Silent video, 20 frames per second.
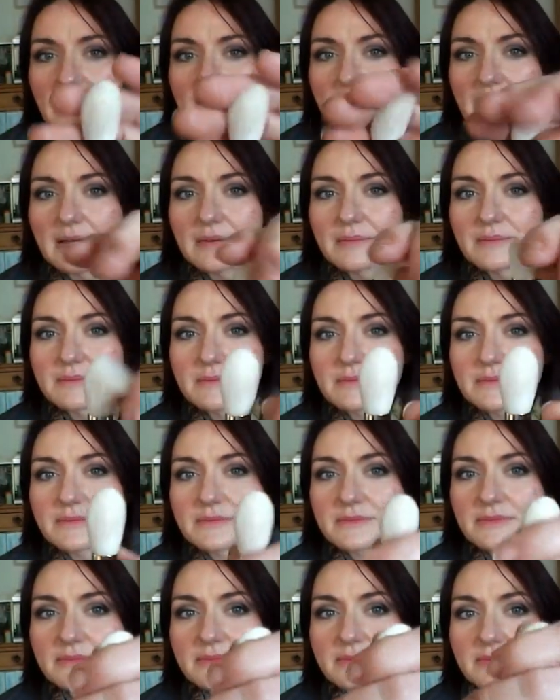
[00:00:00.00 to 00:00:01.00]
oh
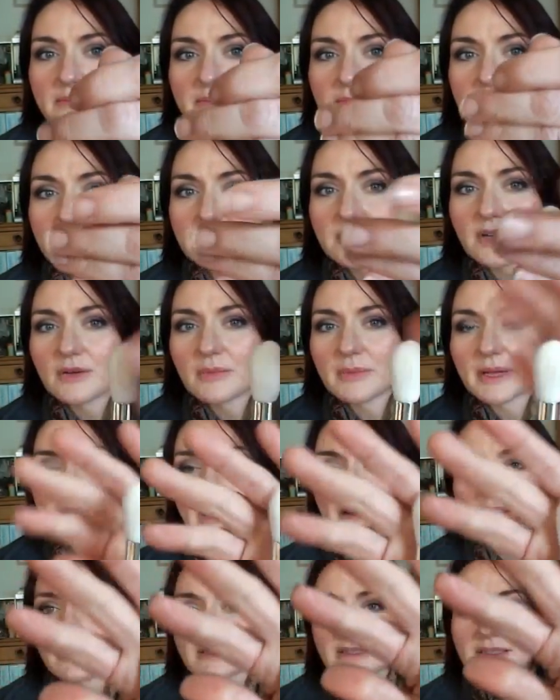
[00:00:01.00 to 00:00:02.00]
my
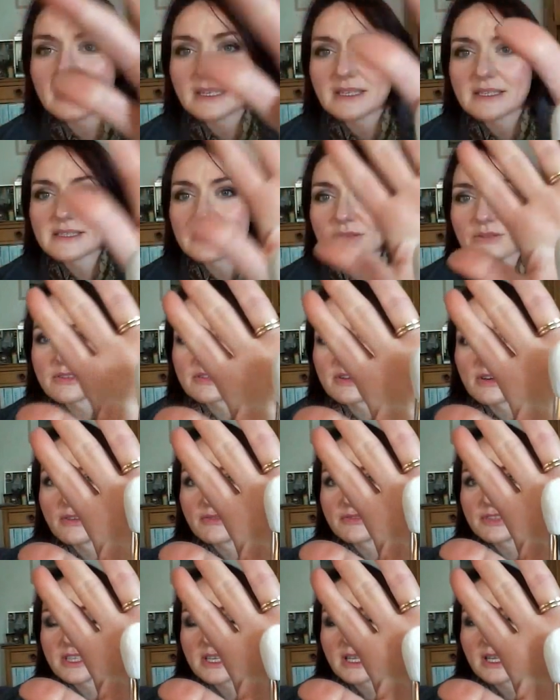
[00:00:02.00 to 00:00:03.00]
God, that is so
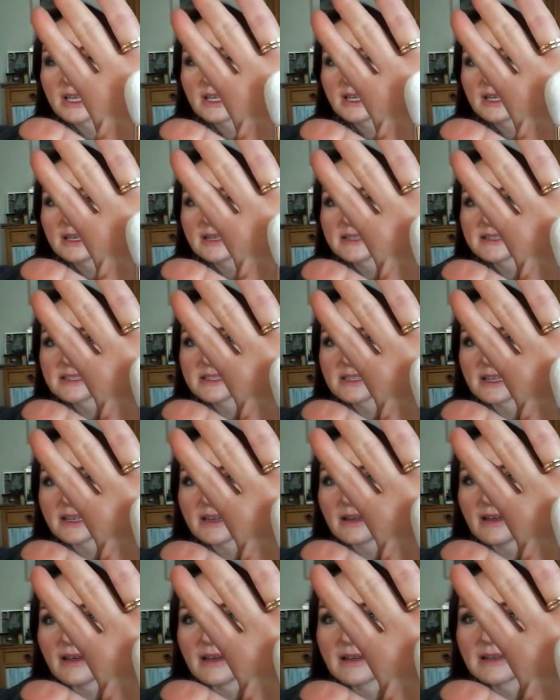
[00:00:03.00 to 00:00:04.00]
soft. It's
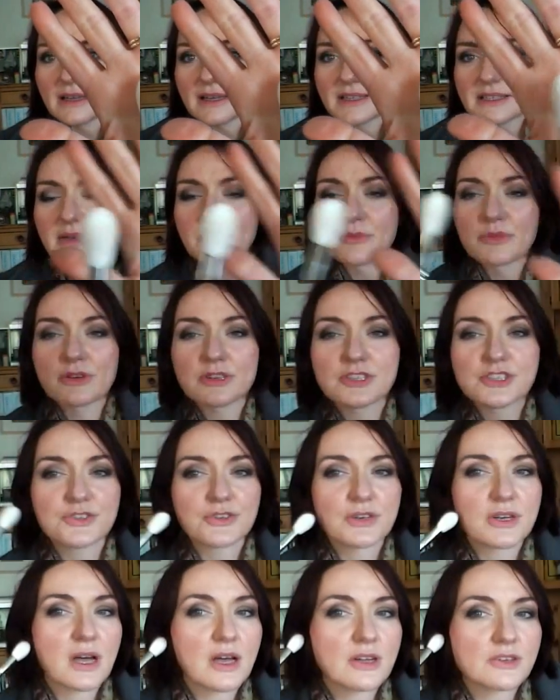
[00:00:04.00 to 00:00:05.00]
like a highlighting brush
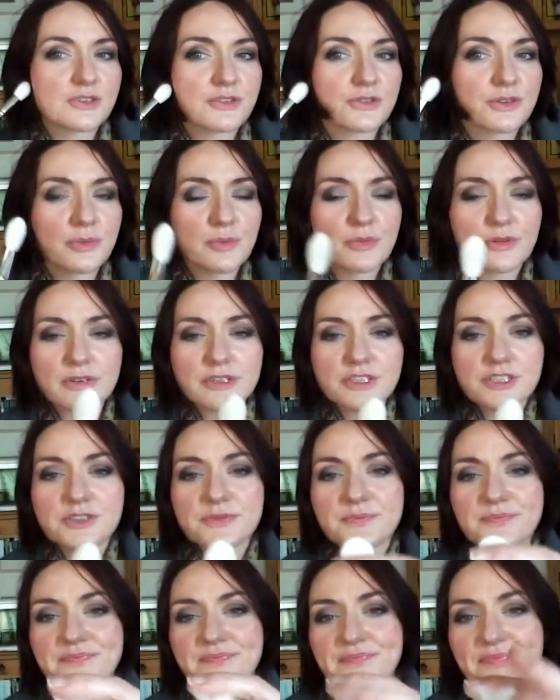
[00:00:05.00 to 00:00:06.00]
or a contouring
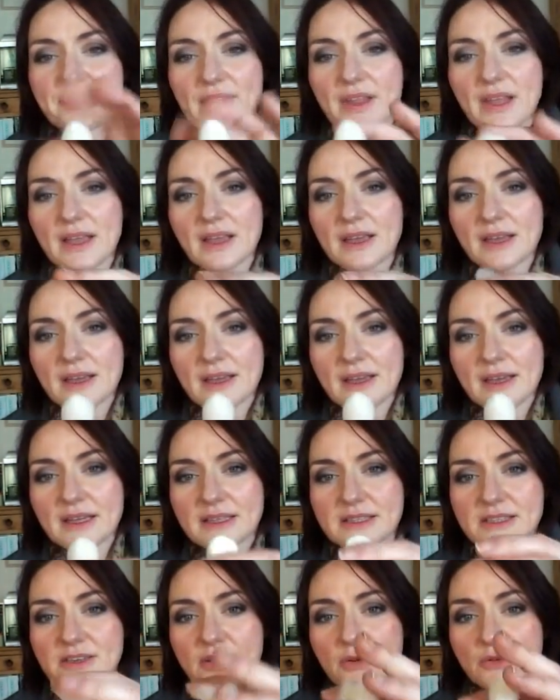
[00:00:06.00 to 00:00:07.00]
brush.
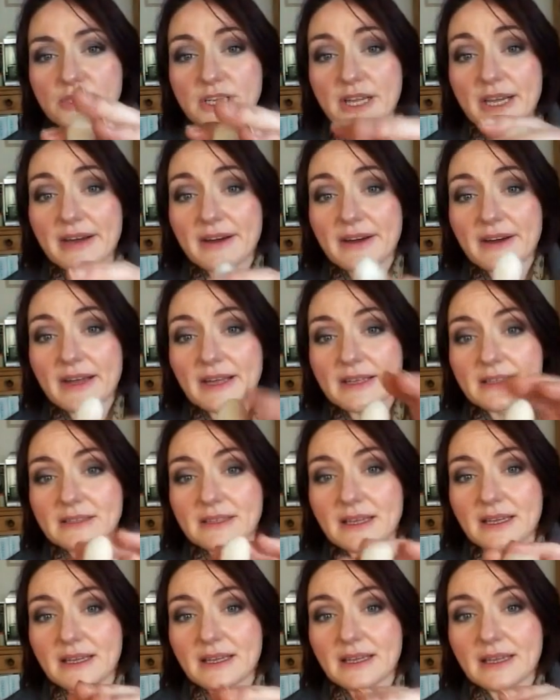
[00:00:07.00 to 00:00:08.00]
It's goat hair,
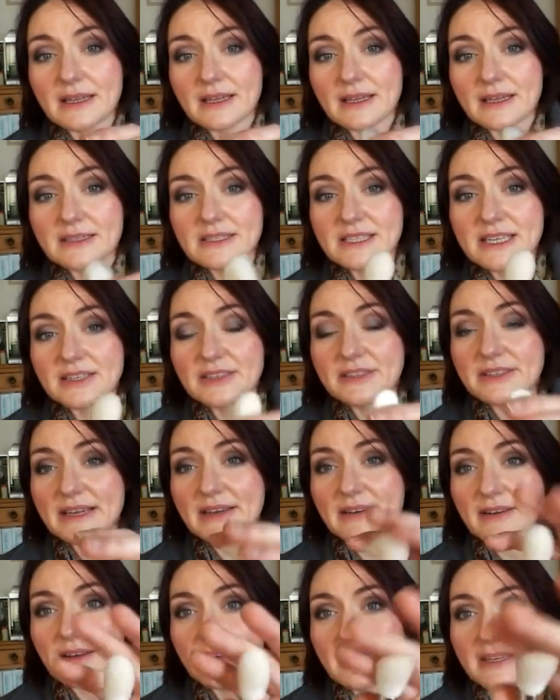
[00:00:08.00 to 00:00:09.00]
and I can tell you
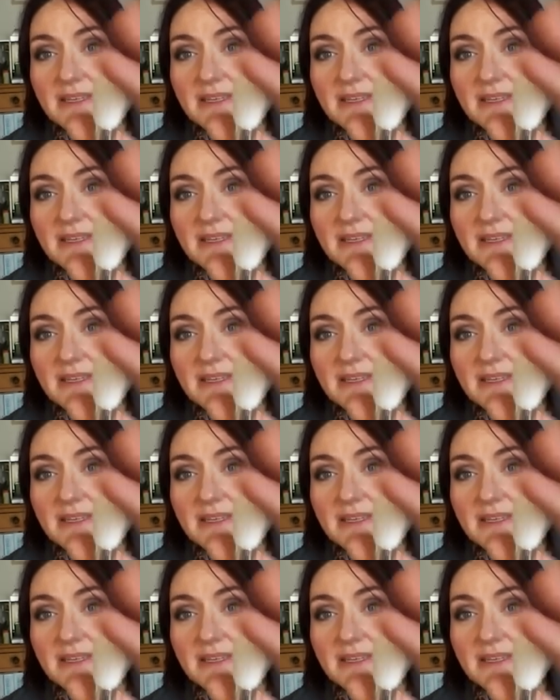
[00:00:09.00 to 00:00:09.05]
now,